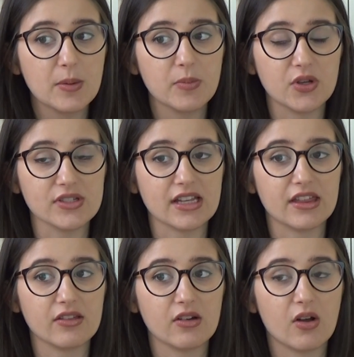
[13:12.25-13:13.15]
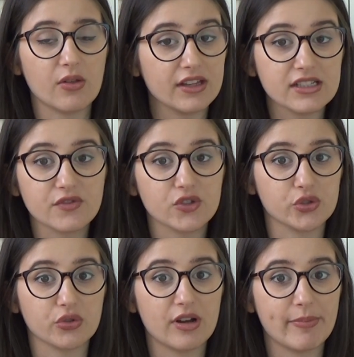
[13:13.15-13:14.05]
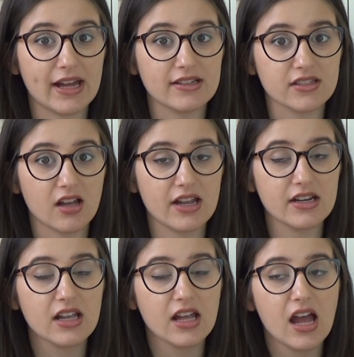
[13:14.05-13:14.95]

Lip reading: because I thought, oh, that's for sure a bad sign.